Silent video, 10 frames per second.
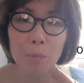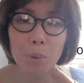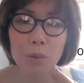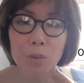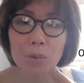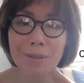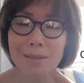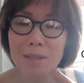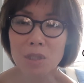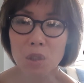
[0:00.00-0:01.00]
Put to the
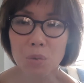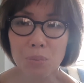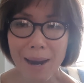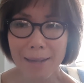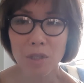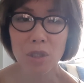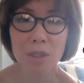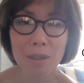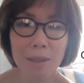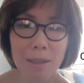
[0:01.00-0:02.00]

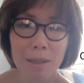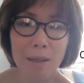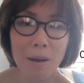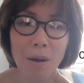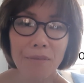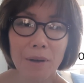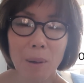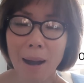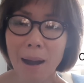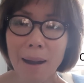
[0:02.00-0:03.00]
stretch of
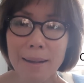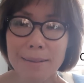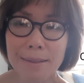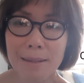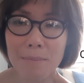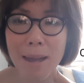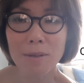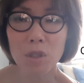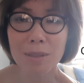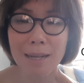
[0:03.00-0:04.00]
our highest
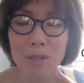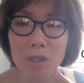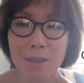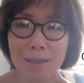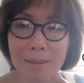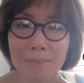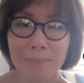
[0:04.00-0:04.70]
imagination.